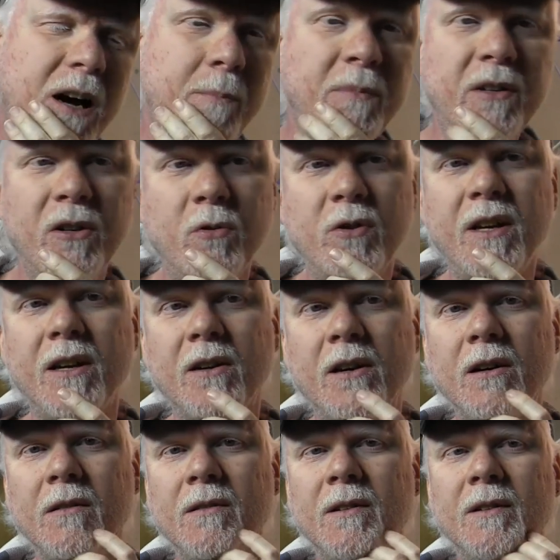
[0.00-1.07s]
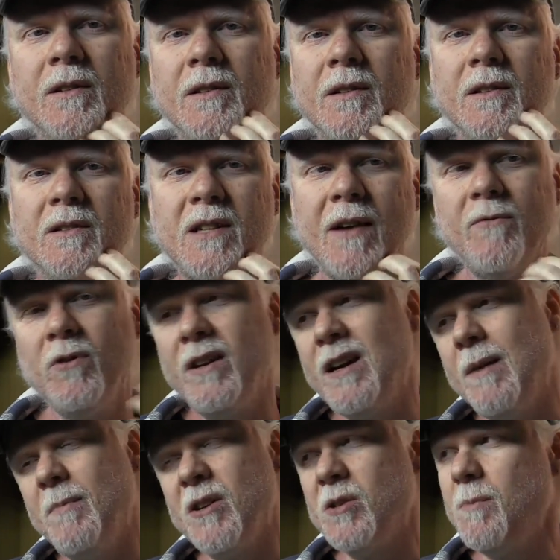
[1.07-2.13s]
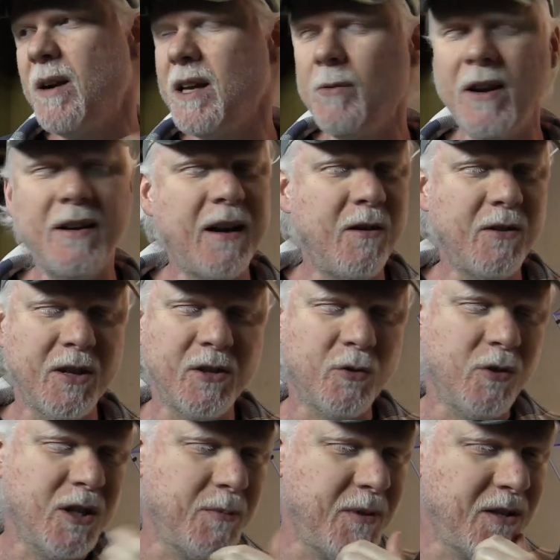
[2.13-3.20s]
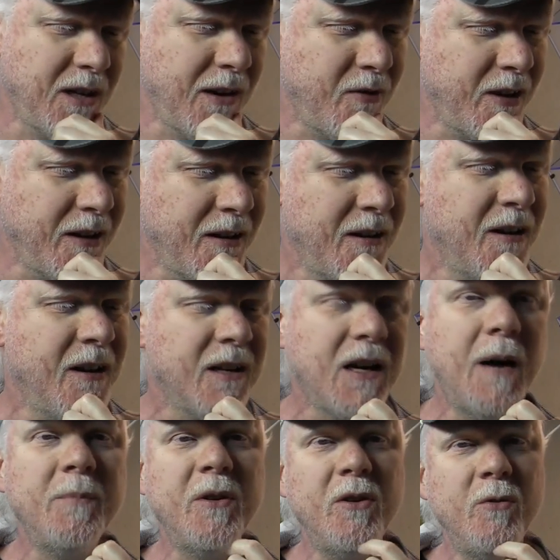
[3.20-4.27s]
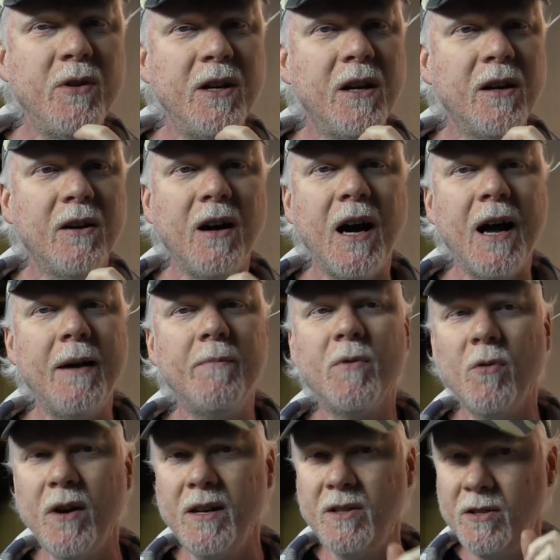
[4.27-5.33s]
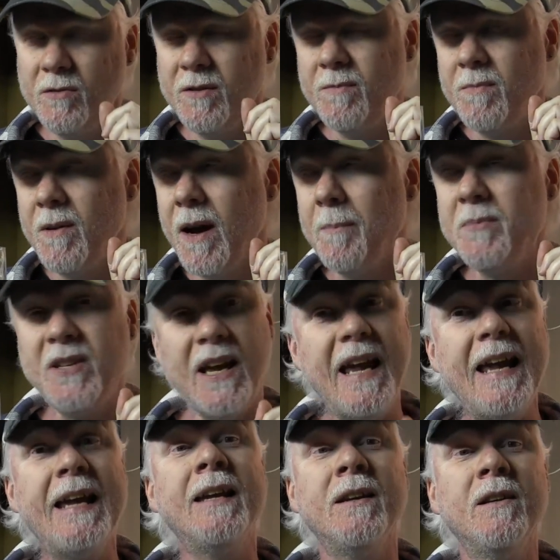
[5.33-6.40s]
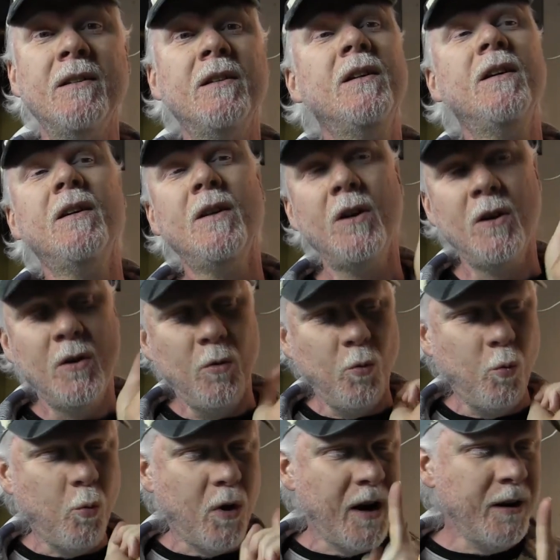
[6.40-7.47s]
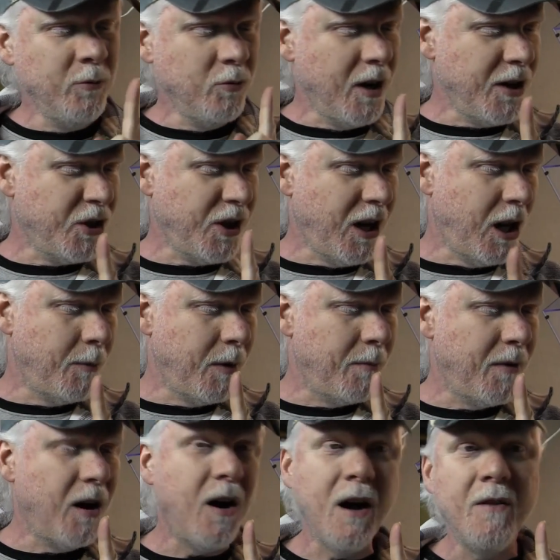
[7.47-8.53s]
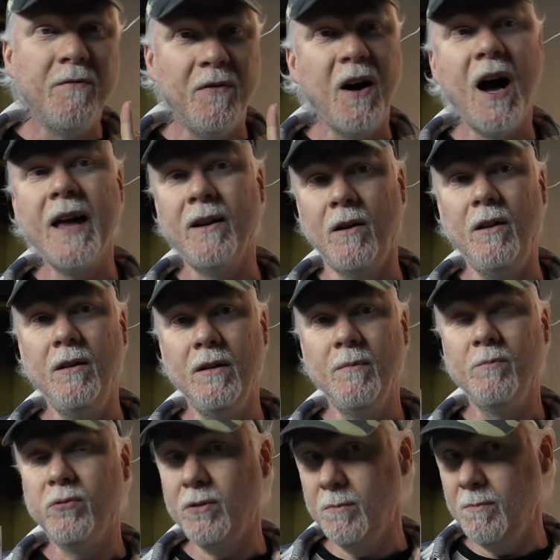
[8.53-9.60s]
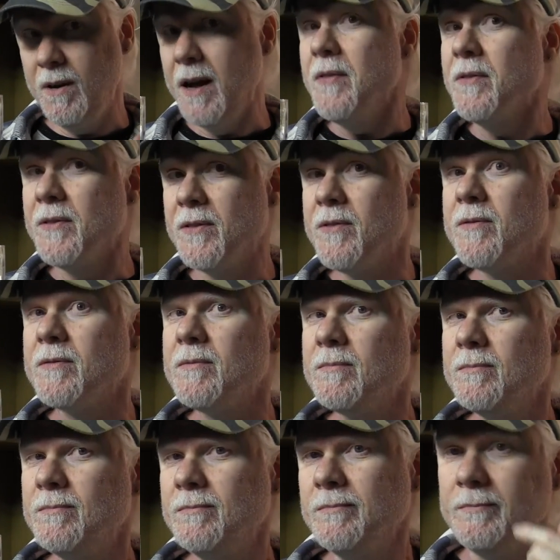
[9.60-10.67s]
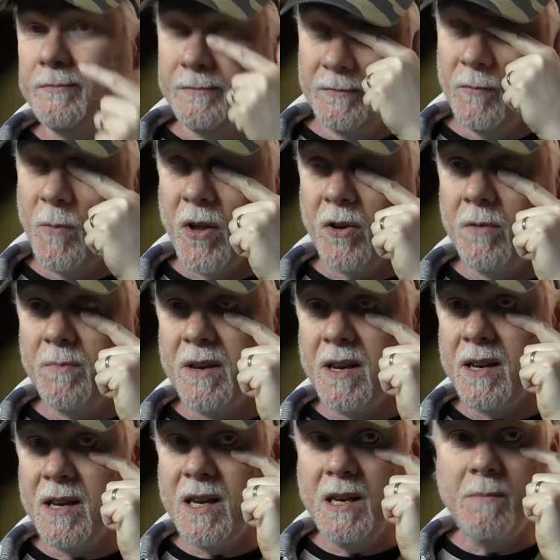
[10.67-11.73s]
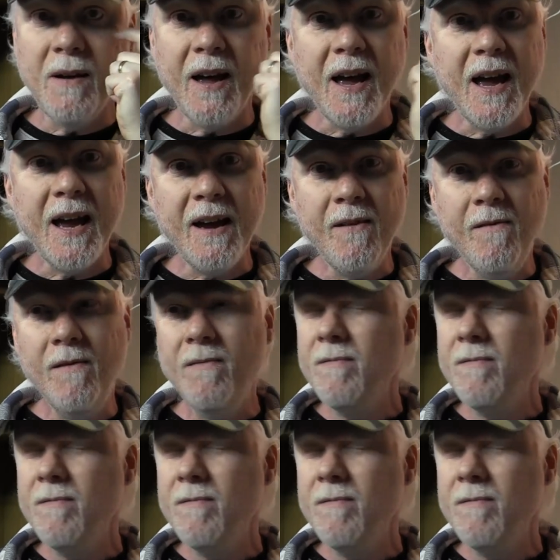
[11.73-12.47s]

come the new year, because I haven't really got much money right now because it's Christmas and everything, come the new year I am going to obtain one Rush album on vinyl per month, whether it be eBay,